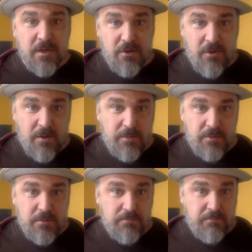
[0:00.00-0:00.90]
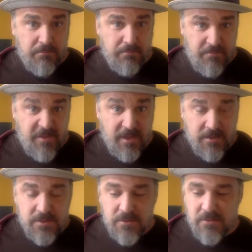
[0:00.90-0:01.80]
incredible
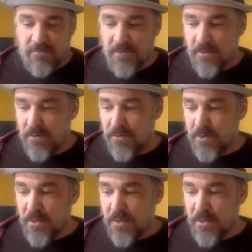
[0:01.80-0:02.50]
things in your field,